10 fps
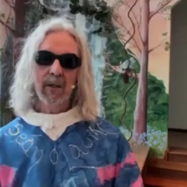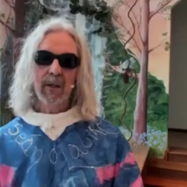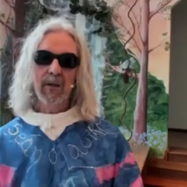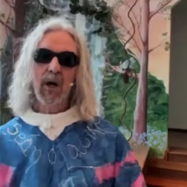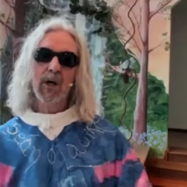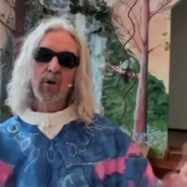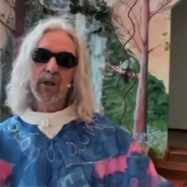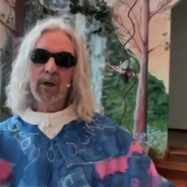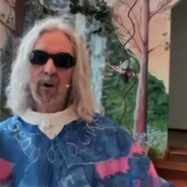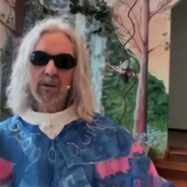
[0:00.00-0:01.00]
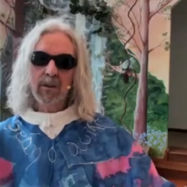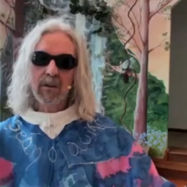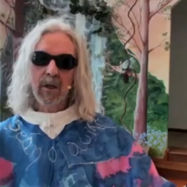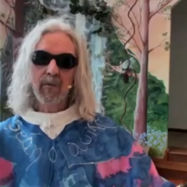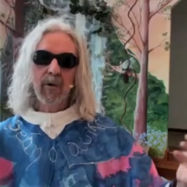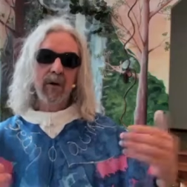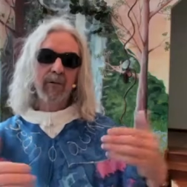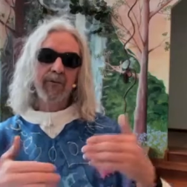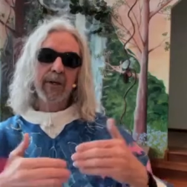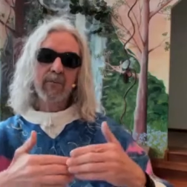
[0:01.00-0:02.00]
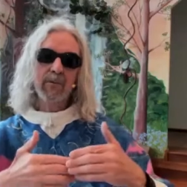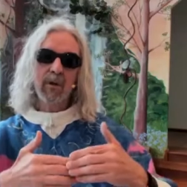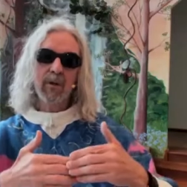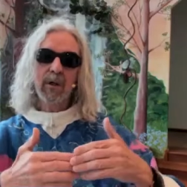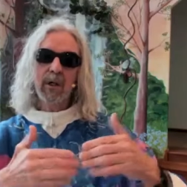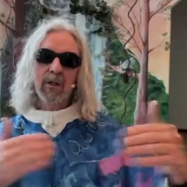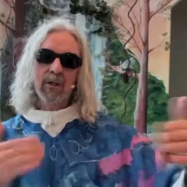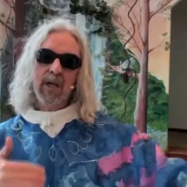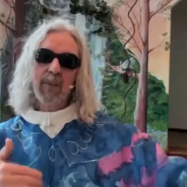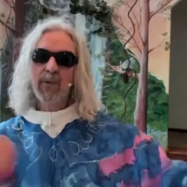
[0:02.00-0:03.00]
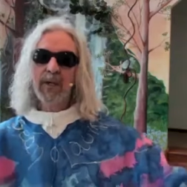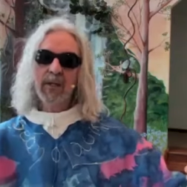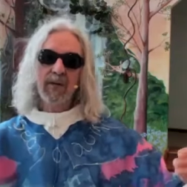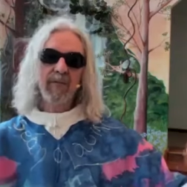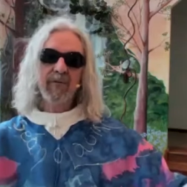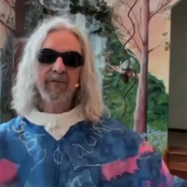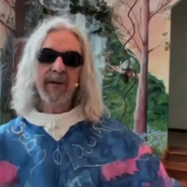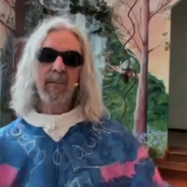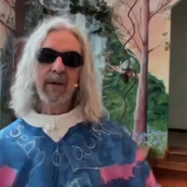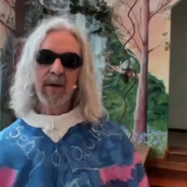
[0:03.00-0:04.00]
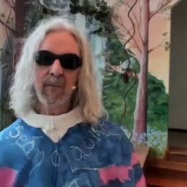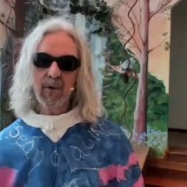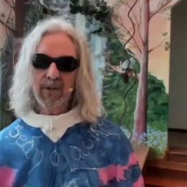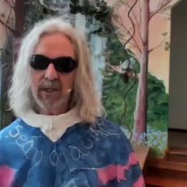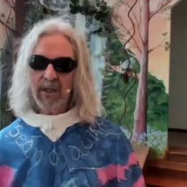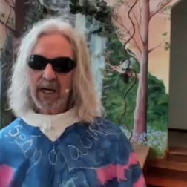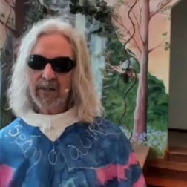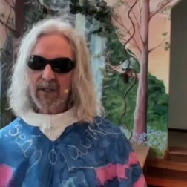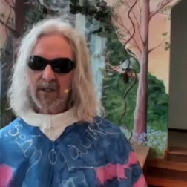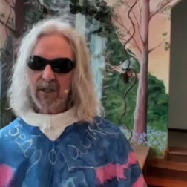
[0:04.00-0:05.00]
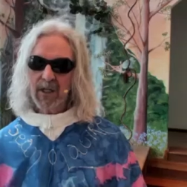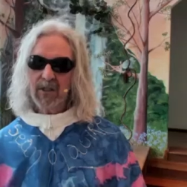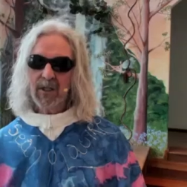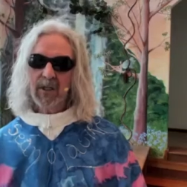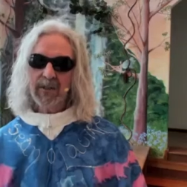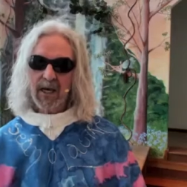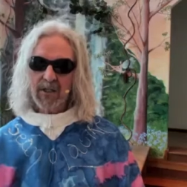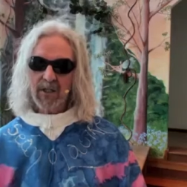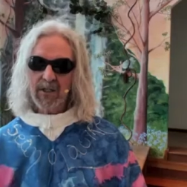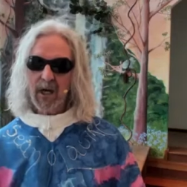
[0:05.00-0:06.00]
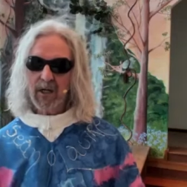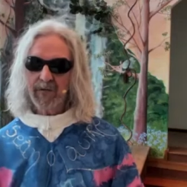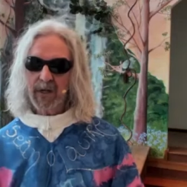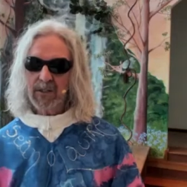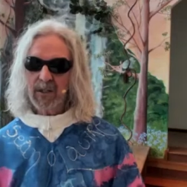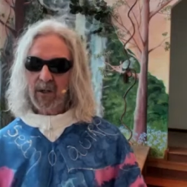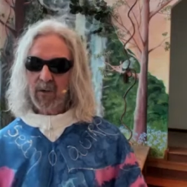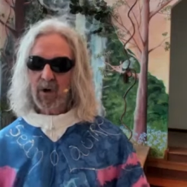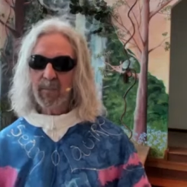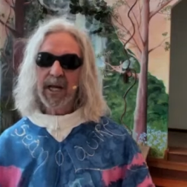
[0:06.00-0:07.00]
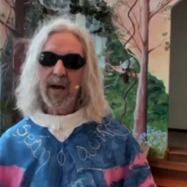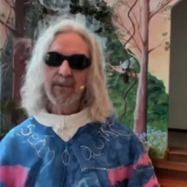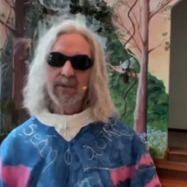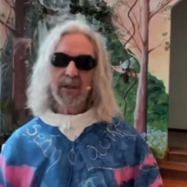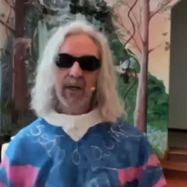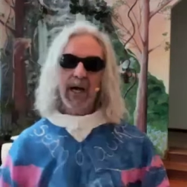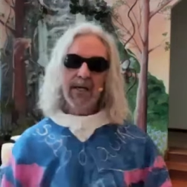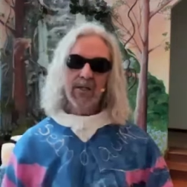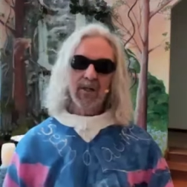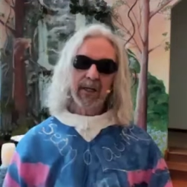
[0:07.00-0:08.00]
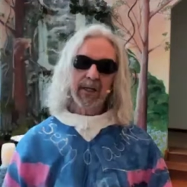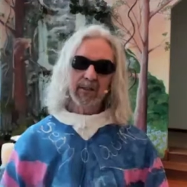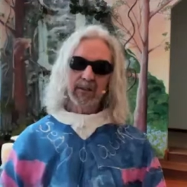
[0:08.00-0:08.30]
not going out. Your freedoms were separated even from family members at this stage. That is a sacrifice we're being asked to make.